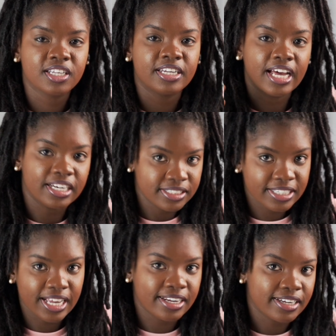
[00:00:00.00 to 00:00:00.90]
that
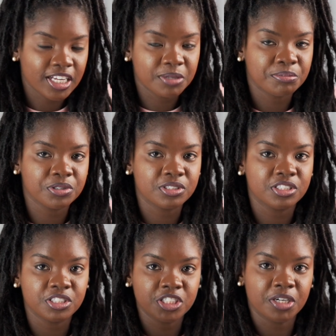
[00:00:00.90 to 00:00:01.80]
can help you to
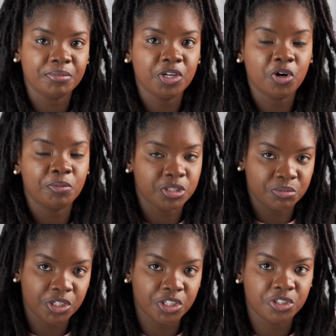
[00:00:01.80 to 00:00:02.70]
determine how much
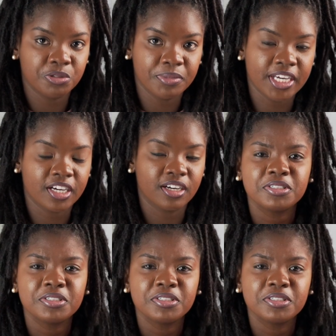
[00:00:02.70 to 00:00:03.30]
money you'll make.